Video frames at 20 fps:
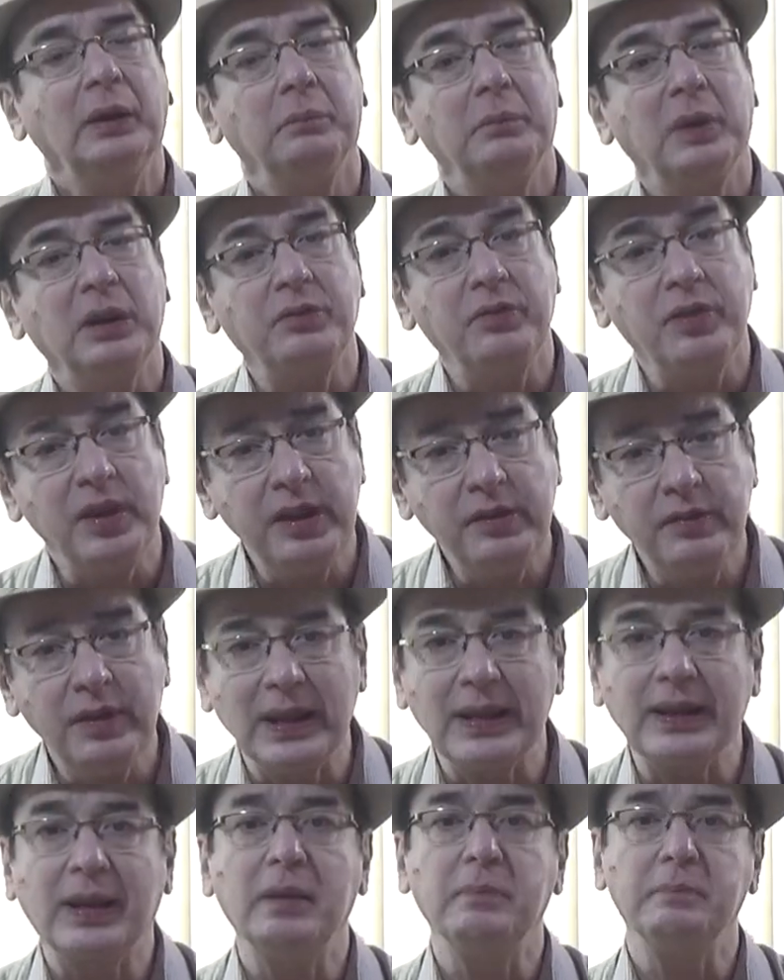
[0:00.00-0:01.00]
But we
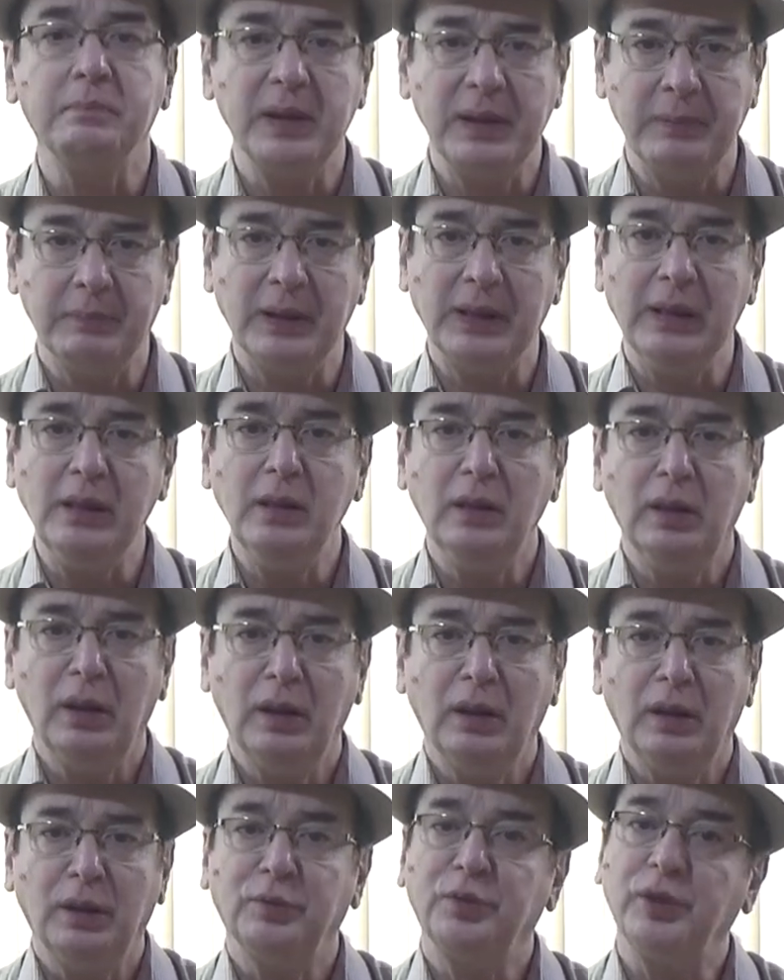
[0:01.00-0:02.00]
welcome people
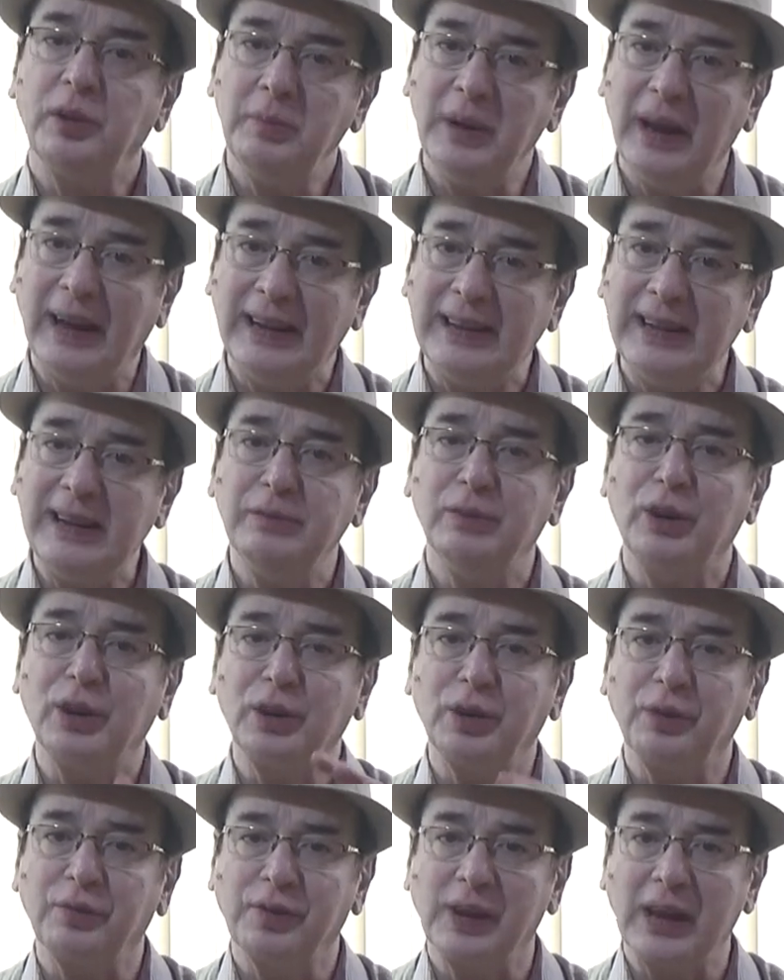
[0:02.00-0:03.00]
from any
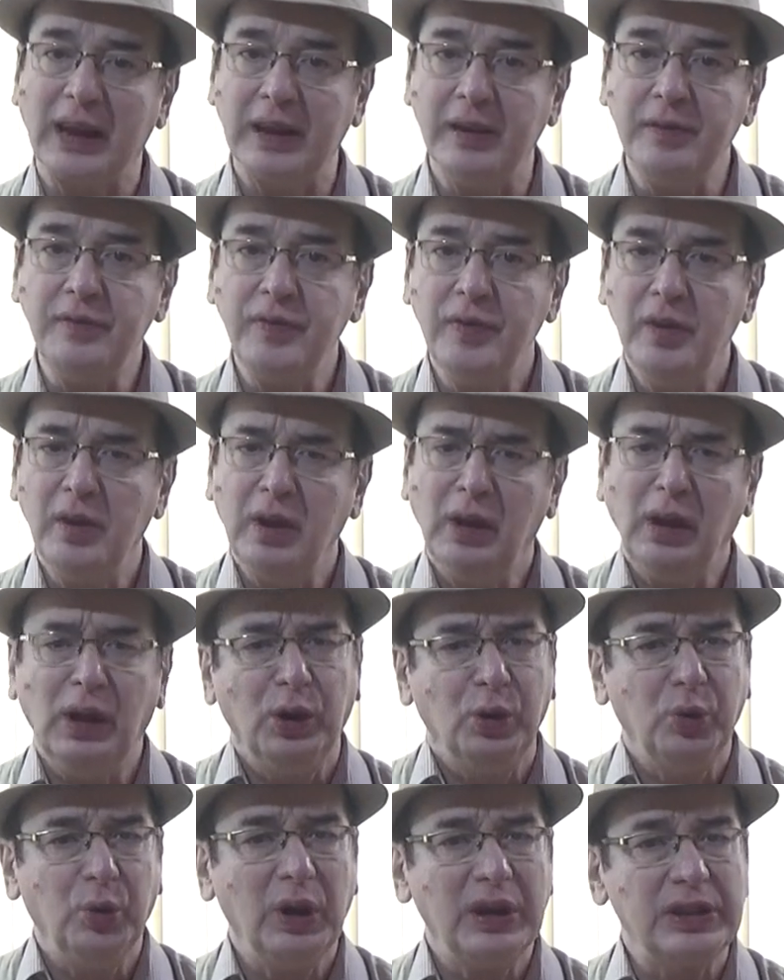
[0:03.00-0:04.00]
walk of life
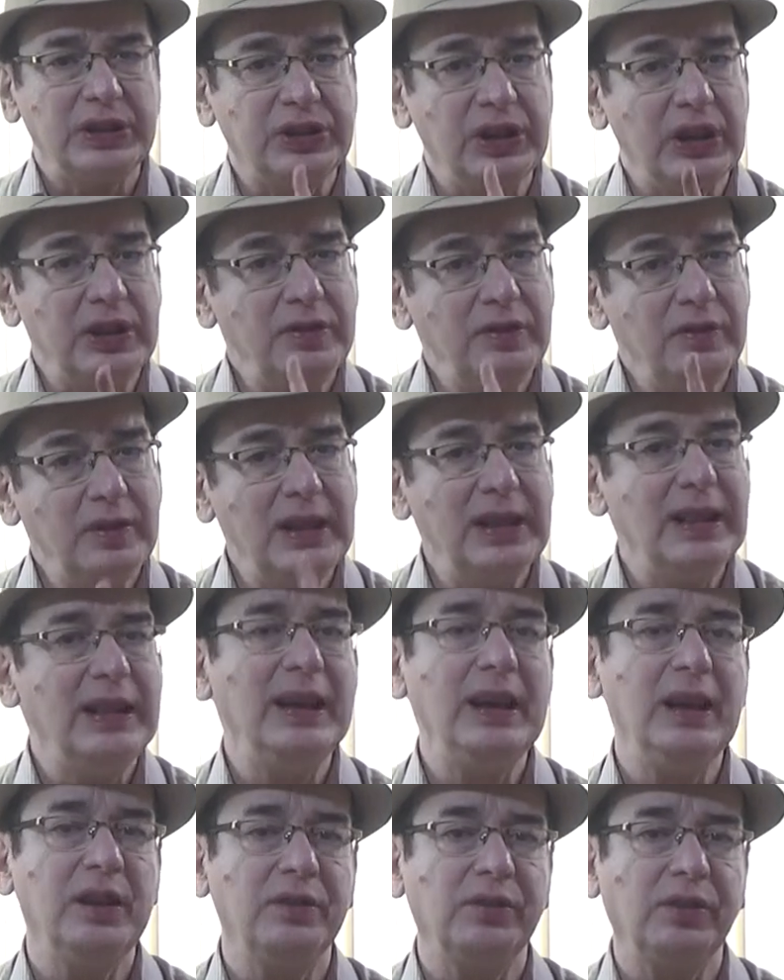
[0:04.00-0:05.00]
who are
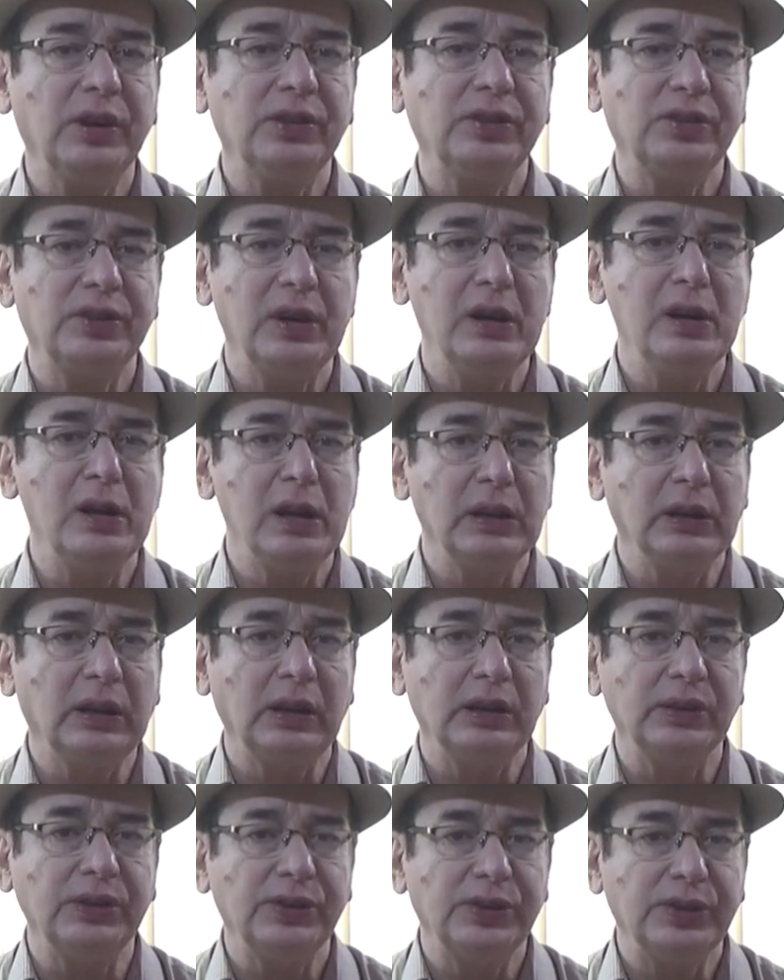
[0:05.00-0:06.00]
genuinely interested and
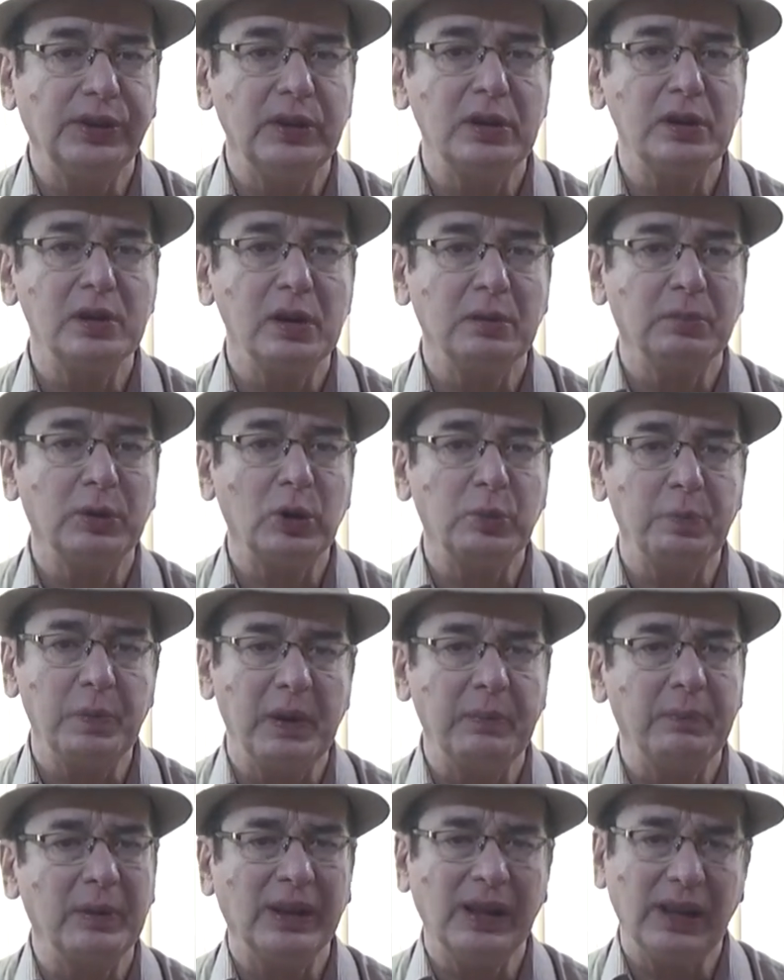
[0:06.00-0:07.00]
concerned about
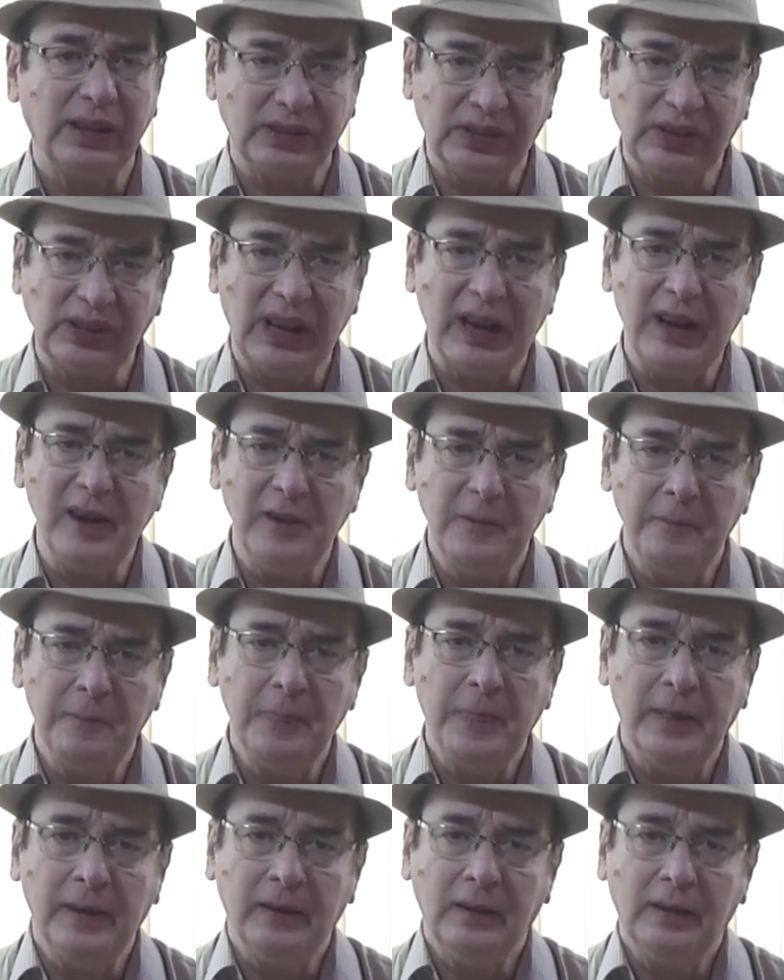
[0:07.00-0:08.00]
people and say,
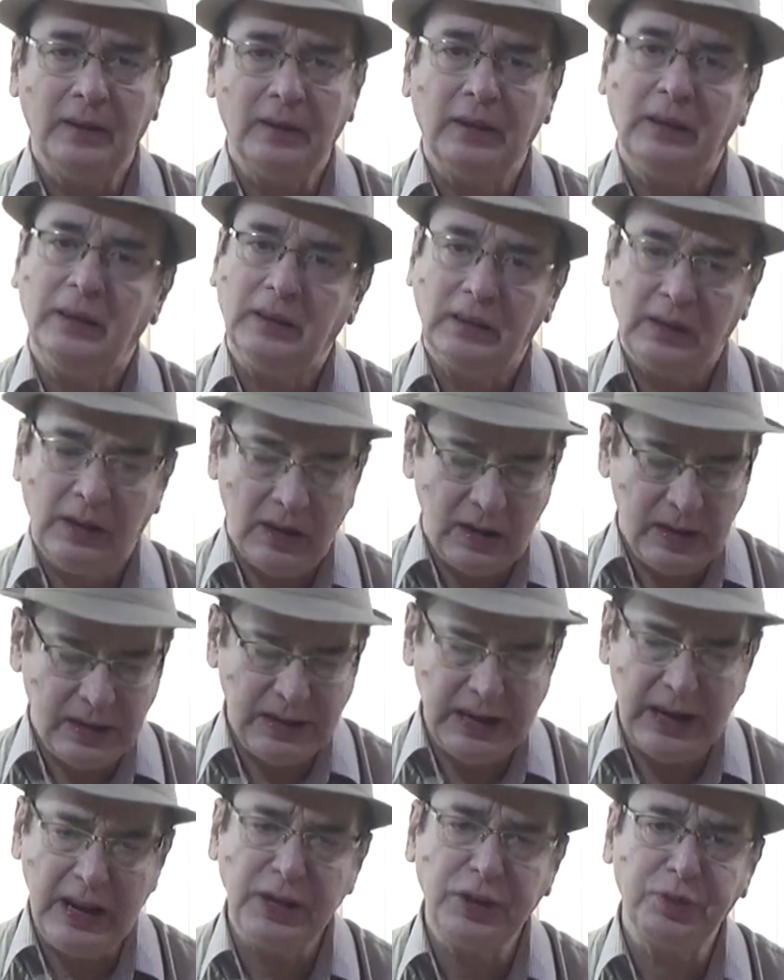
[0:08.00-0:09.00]

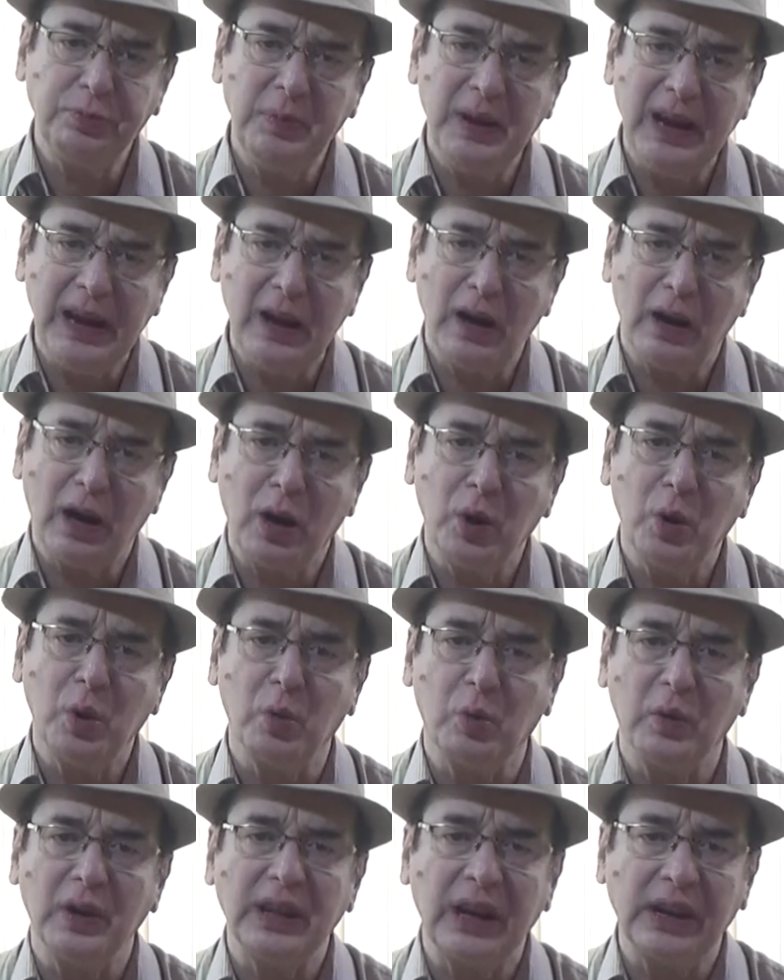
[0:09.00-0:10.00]
teach me how
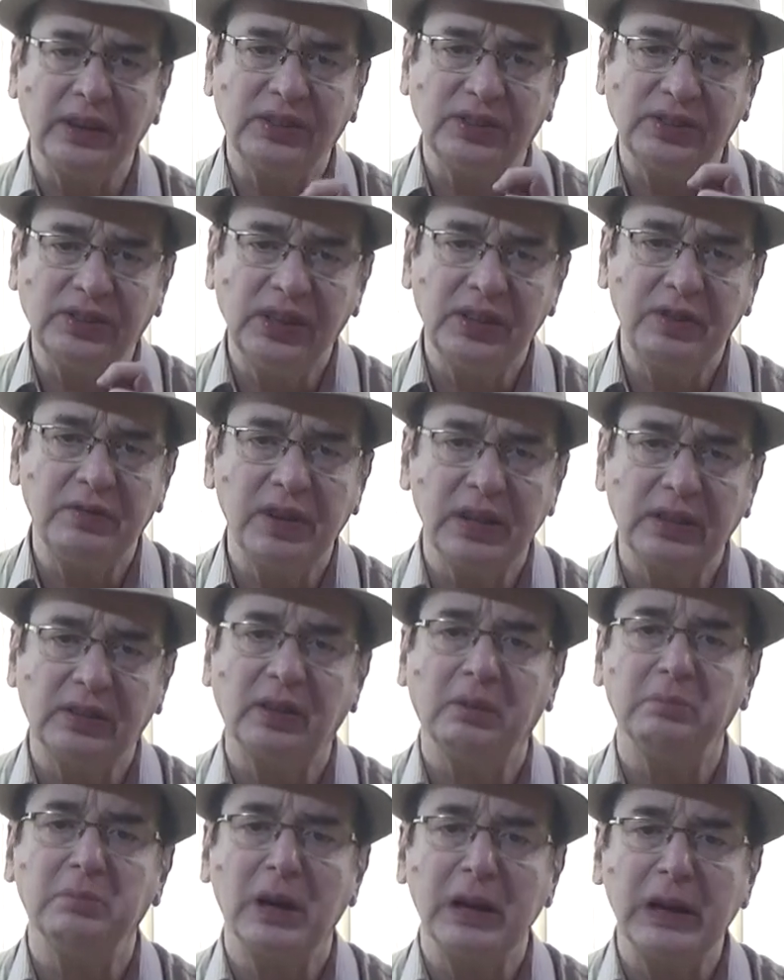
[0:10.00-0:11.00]
when I sit with
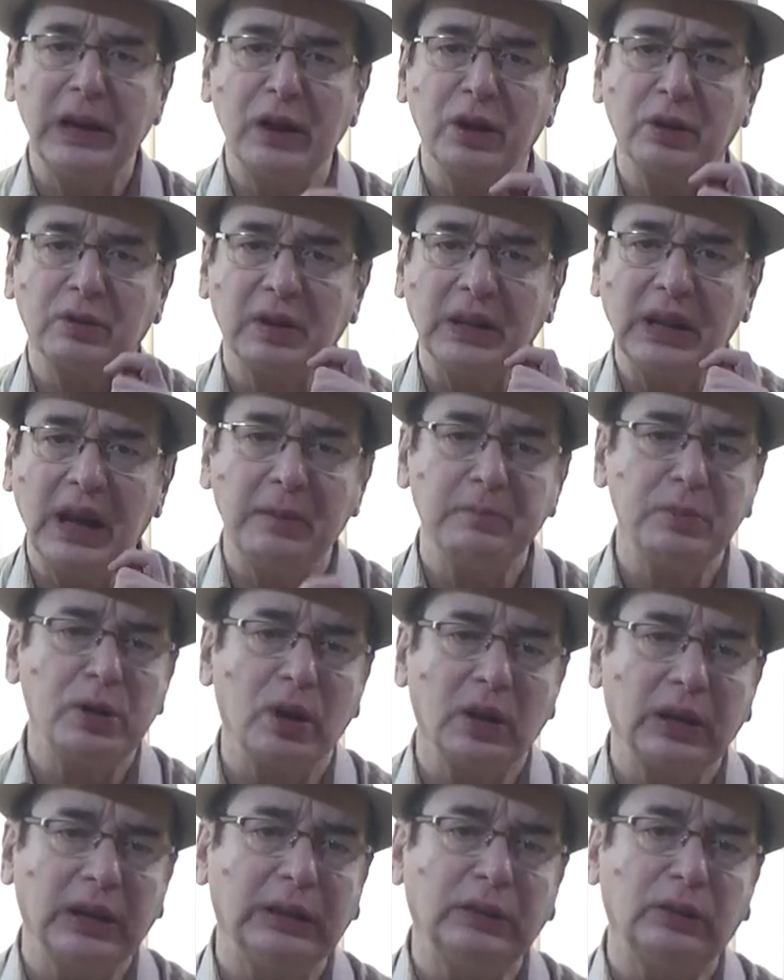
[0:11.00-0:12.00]
somebody or when I'm
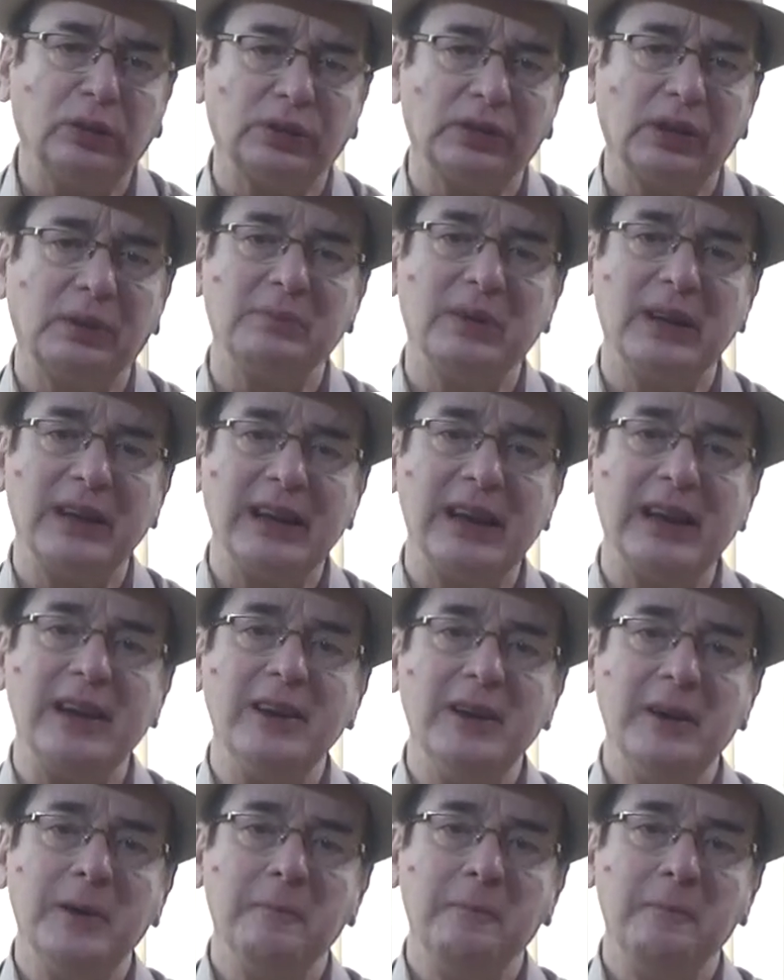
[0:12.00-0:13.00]
talking to somebody,